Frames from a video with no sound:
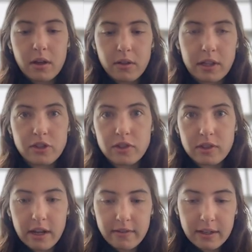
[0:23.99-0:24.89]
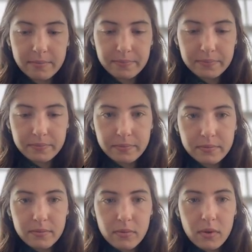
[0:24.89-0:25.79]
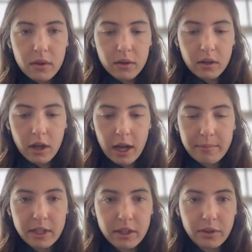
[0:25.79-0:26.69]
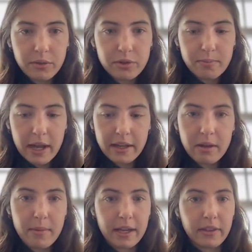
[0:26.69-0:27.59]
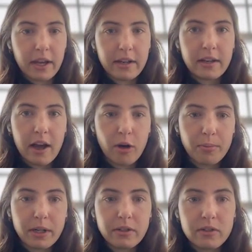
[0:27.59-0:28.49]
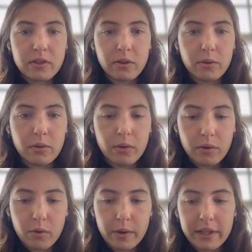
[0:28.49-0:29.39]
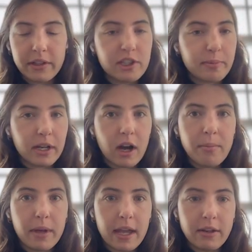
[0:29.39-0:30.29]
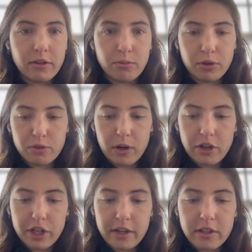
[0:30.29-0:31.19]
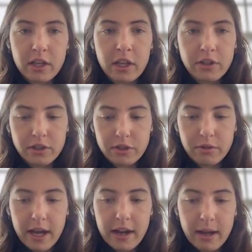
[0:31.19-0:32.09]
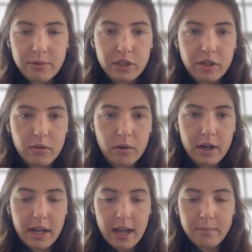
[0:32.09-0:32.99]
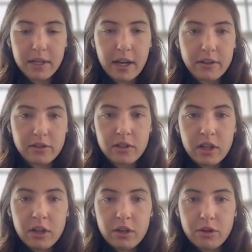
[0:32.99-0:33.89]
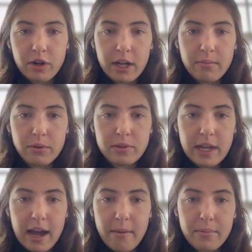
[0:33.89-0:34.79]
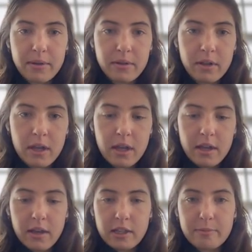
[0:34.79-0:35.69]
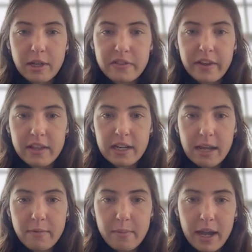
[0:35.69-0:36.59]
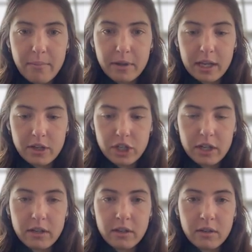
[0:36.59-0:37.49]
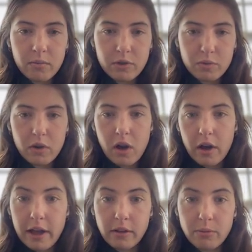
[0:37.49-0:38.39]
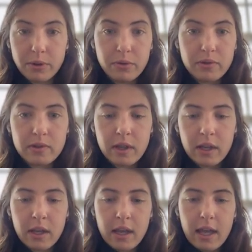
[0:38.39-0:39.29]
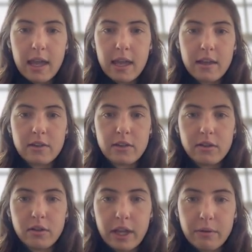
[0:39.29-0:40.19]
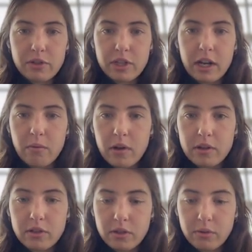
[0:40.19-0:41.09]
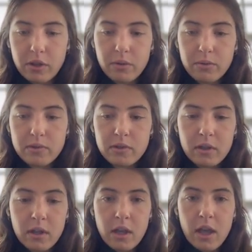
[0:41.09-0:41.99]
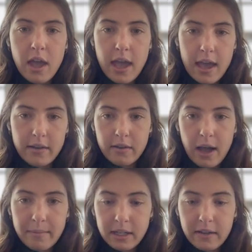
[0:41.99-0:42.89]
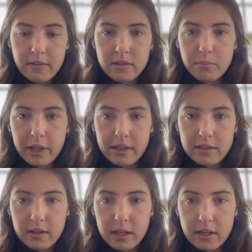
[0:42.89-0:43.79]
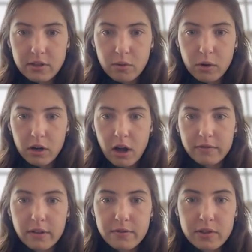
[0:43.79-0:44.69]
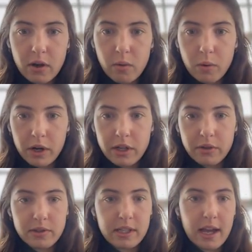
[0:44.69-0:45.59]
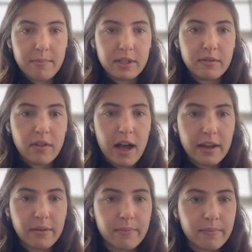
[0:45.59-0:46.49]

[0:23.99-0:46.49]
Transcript: Let's just dive in. I'm going to use my command line helper to quickly spin up a new Moose project. To do that, I'm just going to run npx create Moose app, specify the name of my application, which we'll call Hello Moose, and the language that I want to use. And I'm going to give us a blank slate to work off of, so we're going to use the empty flag.